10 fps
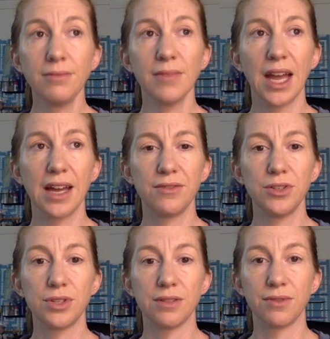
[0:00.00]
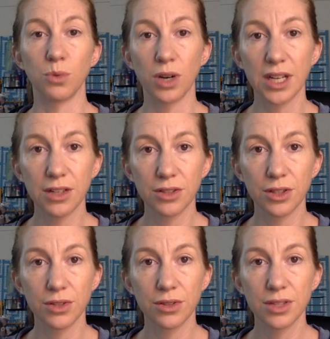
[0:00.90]
I've used it for workout
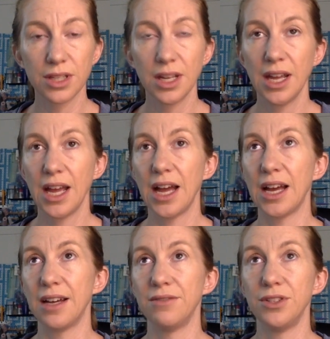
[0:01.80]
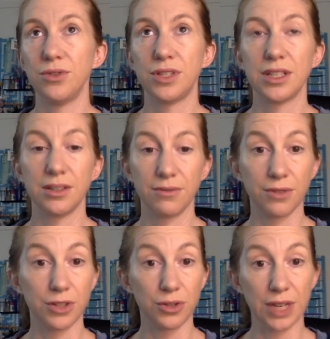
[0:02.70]
clothes. I've used it for
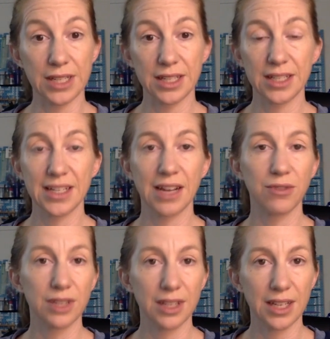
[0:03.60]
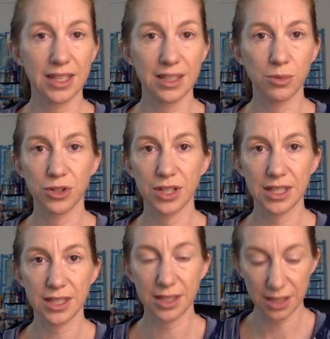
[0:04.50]
dresses. I really like summer
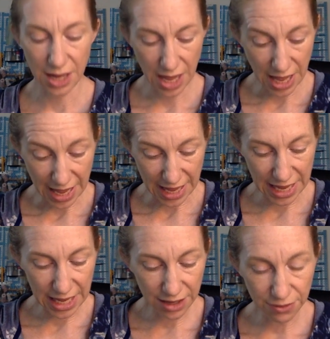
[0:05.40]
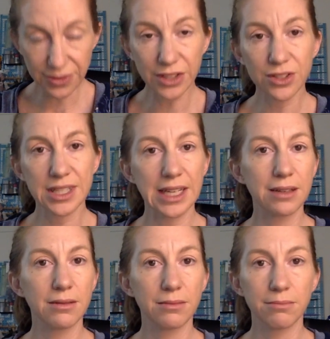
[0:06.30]
dresses. It feels like
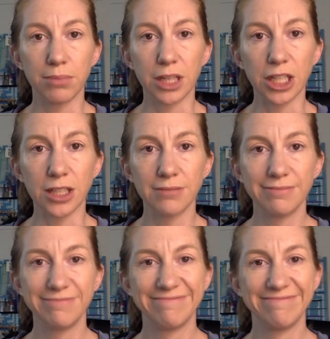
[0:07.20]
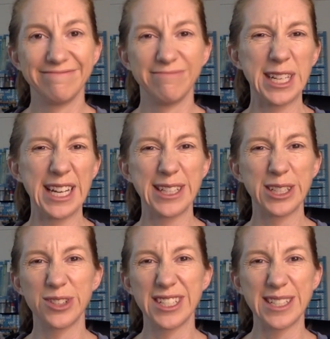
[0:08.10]
butter, but not in a
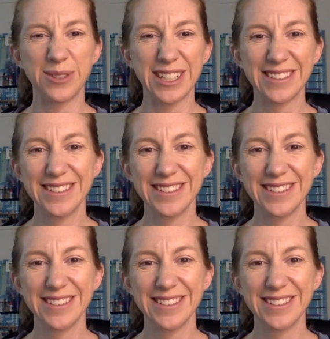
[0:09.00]
greasy way.